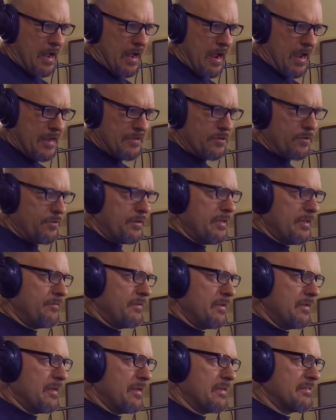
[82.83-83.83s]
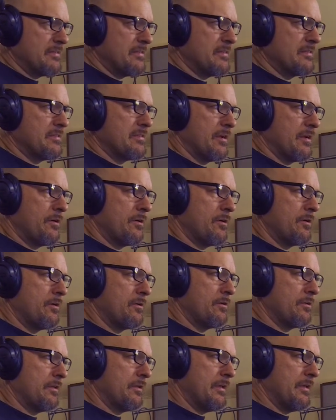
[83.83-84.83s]
I don't even
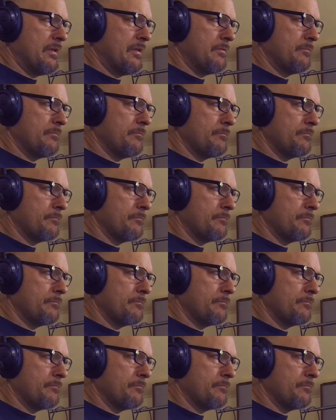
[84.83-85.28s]
necessarily